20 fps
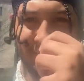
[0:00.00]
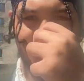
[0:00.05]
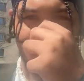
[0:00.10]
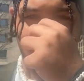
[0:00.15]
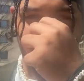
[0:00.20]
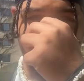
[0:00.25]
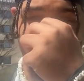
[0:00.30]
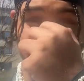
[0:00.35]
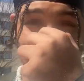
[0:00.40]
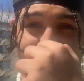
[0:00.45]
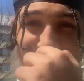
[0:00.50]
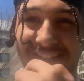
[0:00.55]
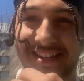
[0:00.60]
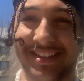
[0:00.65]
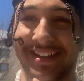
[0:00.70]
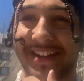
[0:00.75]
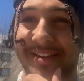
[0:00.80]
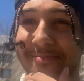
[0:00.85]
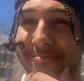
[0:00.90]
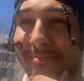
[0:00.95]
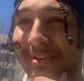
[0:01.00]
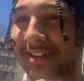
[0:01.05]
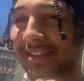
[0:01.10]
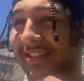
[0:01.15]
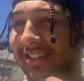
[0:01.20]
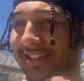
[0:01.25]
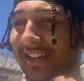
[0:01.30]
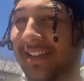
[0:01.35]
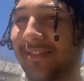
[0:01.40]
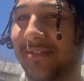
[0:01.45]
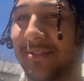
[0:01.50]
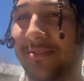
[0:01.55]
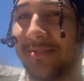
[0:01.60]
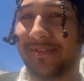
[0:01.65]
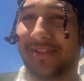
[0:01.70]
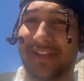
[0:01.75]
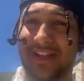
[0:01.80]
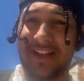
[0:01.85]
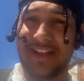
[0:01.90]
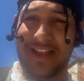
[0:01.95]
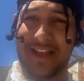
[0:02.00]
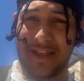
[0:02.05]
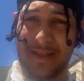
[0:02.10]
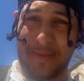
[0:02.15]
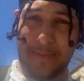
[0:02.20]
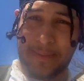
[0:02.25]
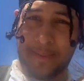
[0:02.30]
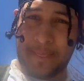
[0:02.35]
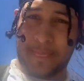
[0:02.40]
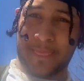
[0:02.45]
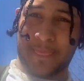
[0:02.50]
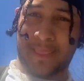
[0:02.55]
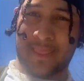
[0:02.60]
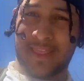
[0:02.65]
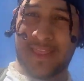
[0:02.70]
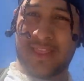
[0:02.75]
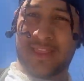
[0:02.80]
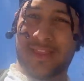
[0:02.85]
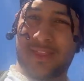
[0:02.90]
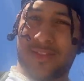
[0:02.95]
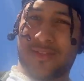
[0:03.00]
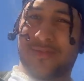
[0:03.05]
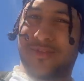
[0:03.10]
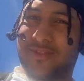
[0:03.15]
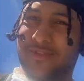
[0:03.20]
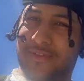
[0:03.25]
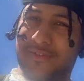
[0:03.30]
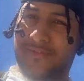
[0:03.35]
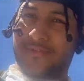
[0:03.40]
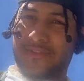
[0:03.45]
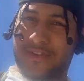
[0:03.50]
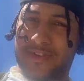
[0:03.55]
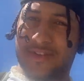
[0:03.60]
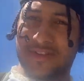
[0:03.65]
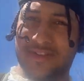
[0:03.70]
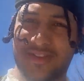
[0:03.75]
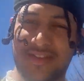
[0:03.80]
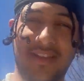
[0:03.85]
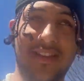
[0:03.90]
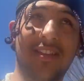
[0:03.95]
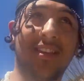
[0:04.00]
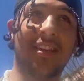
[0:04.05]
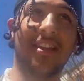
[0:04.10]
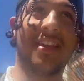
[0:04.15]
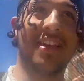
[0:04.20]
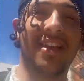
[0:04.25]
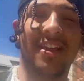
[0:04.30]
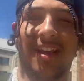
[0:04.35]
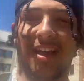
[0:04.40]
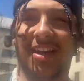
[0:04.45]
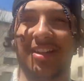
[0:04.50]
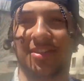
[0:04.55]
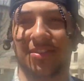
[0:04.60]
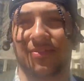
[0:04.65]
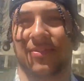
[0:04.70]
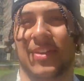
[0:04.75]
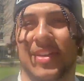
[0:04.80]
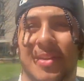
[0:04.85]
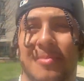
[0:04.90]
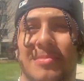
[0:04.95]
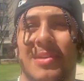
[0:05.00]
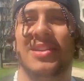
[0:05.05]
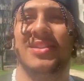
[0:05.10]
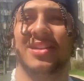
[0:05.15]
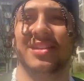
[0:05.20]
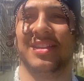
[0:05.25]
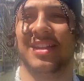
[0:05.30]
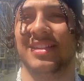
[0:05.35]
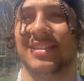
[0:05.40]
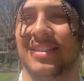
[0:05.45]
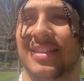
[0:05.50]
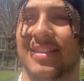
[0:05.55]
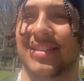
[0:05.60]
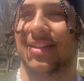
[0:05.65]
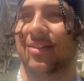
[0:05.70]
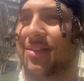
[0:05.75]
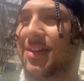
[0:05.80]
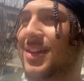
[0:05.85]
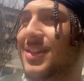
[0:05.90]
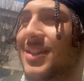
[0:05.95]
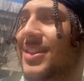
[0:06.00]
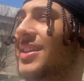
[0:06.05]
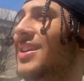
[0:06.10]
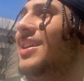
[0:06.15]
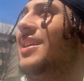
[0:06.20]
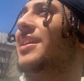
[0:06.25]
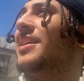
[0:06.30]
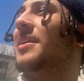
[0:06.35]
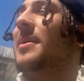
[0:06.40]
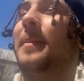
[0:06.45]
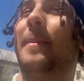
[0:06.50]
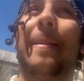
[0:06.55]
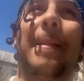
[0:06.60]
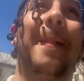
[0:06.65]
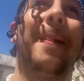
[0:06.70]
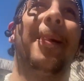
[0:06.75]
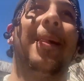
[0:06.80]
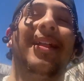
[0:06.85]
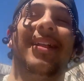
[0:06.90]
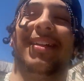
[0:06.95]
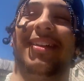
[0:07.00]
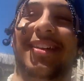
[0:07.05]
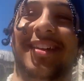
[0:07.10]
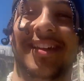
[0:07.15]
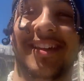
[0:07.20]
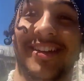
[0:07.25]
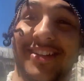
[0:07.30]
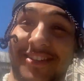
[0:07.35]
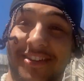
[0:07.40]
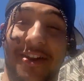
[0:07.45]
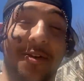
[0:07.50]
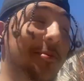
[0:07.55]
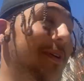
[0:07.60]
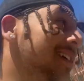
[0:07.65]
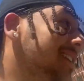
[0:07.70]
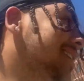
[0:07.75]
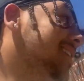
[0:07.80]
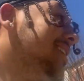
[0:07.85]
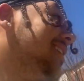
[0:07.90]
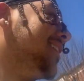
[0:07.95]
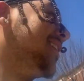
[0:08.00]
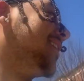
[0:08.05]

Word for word: Oh, this sun like busting. I ain't even gonna lie. fuck? I should find a bunch of light skins out here today. It's our weather.